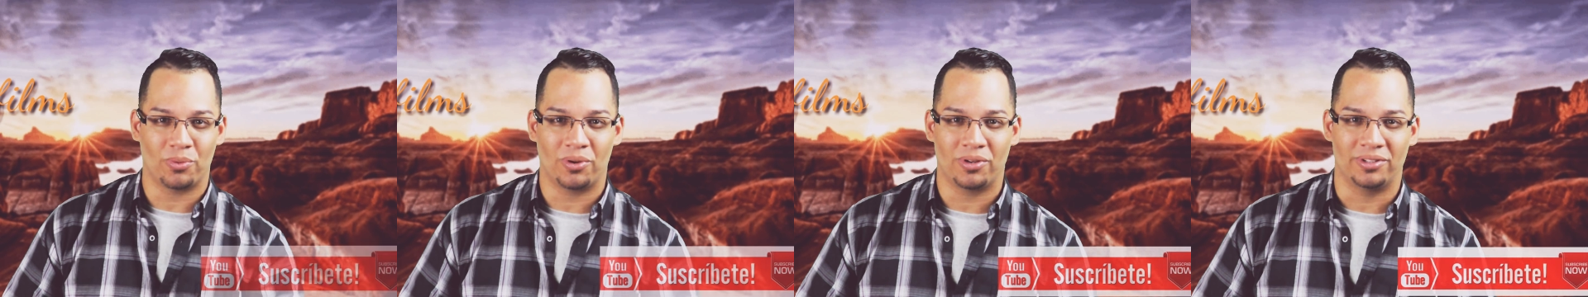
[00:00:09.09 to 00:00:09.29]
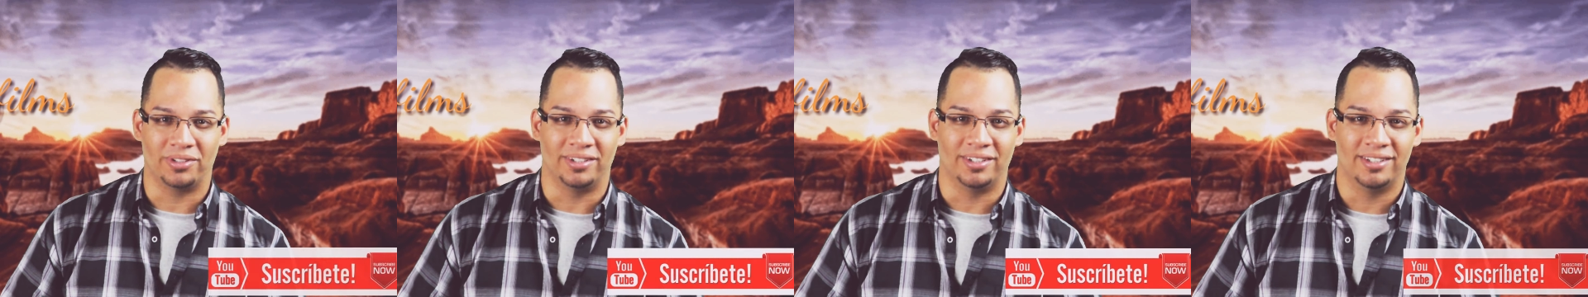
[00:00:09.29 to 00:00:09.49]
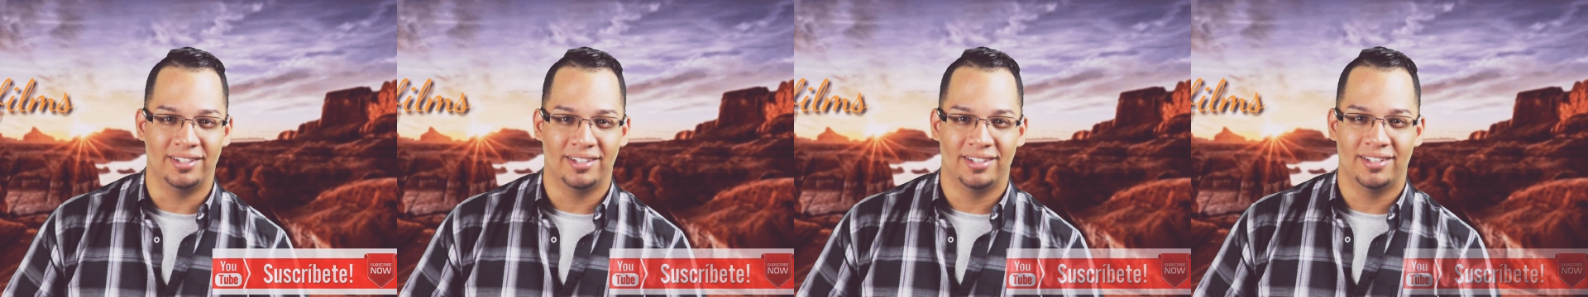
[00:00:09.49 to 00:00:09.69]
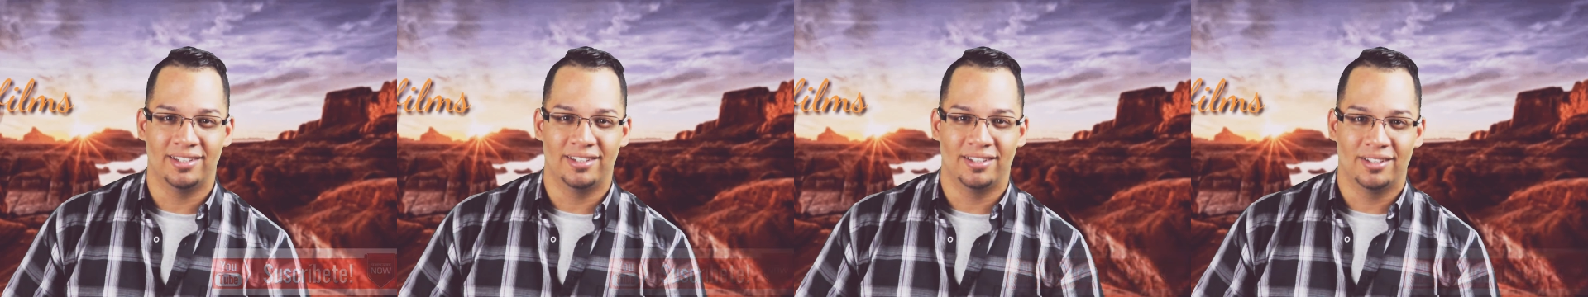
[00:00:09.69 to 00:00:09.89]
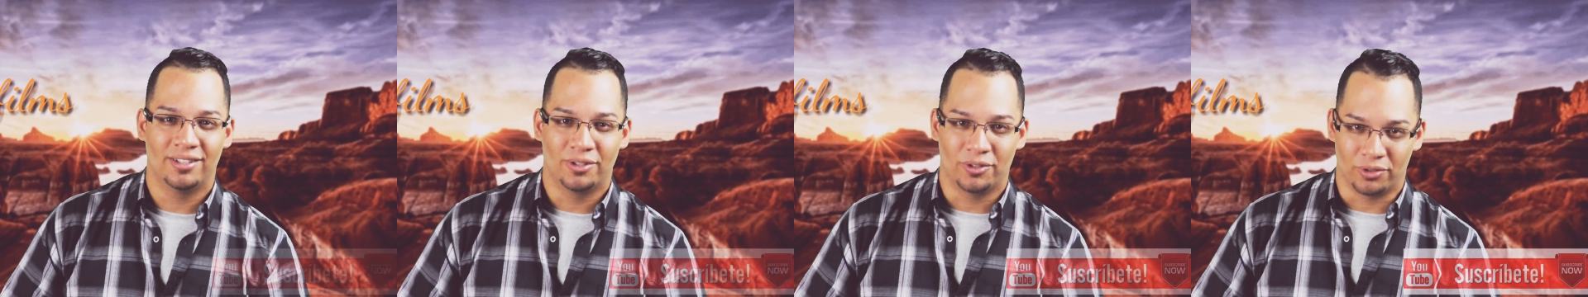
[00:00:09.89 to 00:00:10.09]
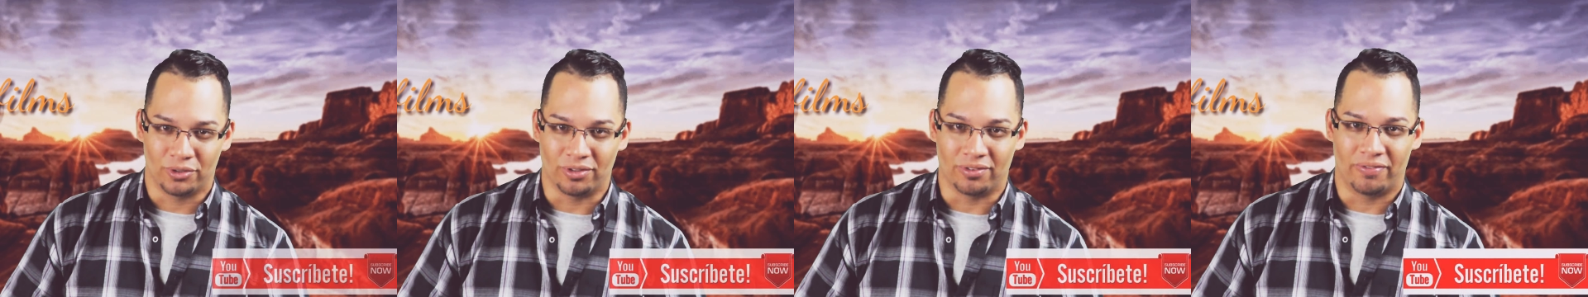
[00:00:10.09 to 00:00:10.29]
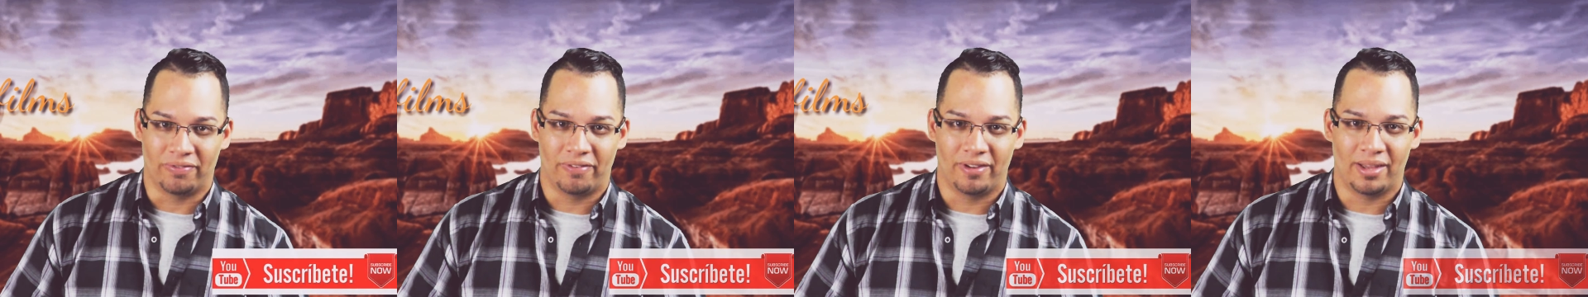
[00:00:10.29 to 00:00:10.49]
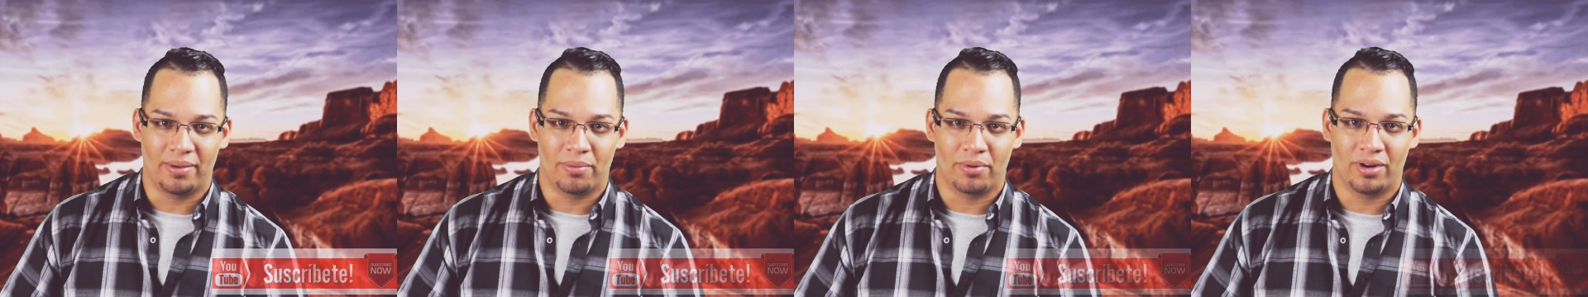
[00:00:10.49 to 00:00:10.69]
one, your
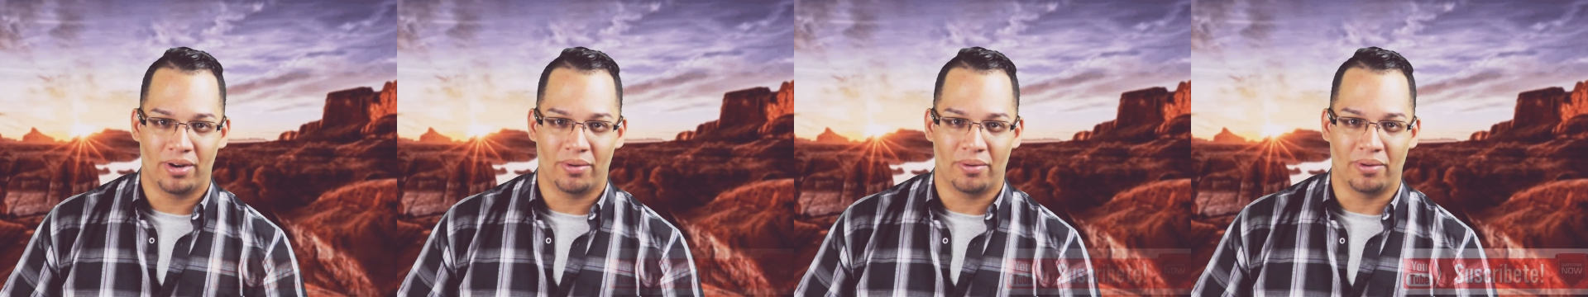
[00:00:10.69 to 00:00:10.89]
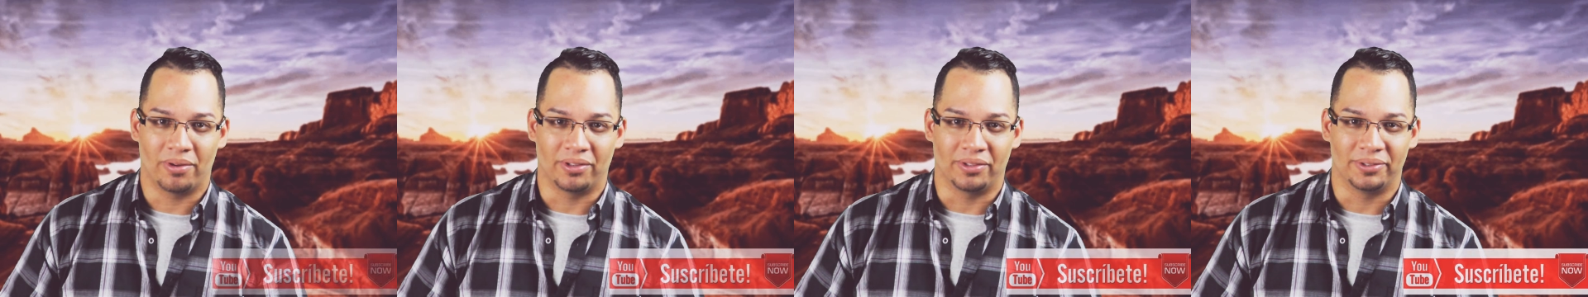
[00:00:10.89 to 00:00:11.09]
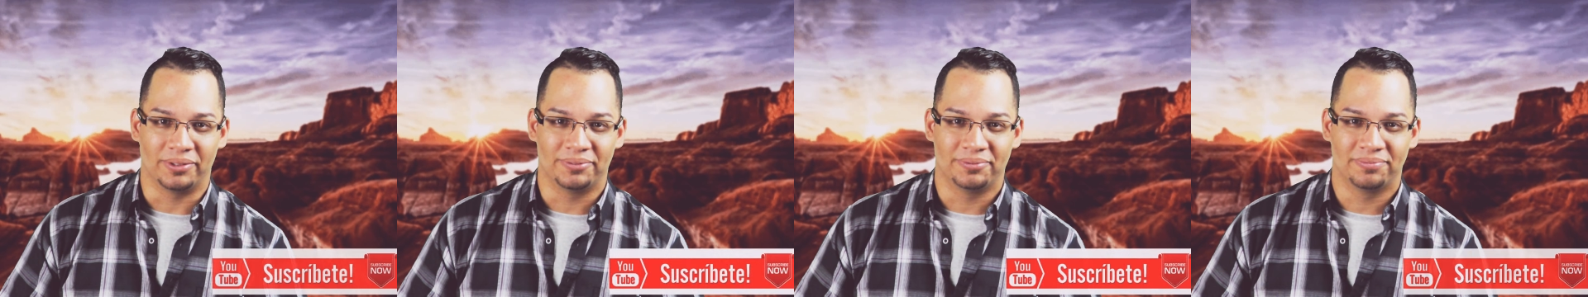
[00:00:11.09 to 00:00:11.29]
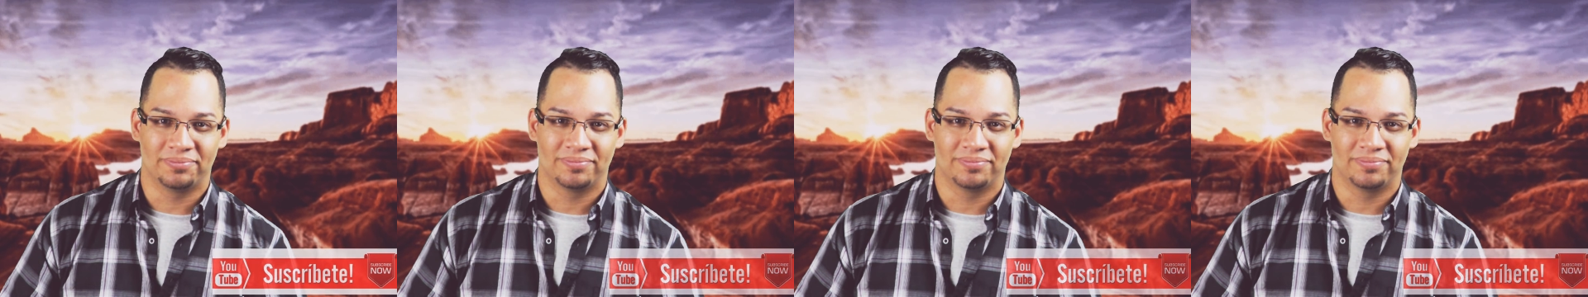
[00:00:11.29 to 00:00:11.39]
favorite one,